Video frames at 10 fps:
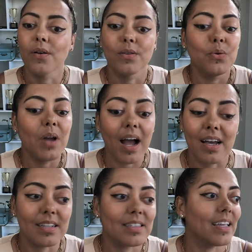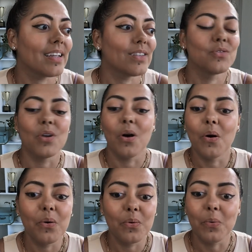you guys like
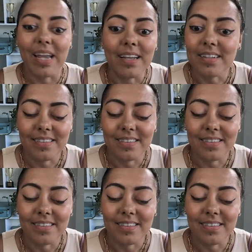don't wait